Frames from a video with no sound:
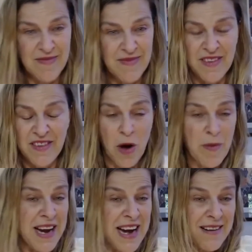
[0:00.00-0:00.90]

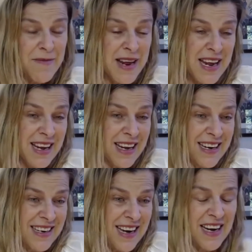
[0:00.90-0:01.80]
nominated me,
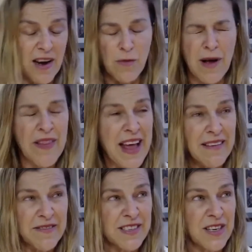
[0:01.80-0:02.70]
and I won
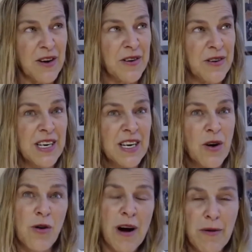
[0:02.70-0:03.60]
that. So,
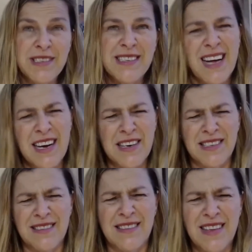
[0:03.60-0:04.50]
or I don't
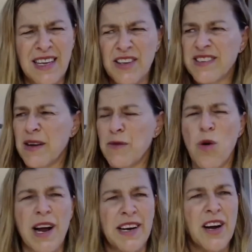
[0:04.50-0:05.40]
think you say
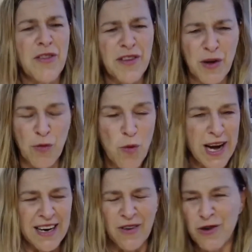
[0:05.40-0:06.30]
won. You don't think you
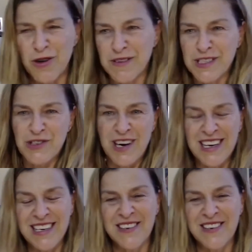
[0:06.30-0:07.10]
win an Order of Australia.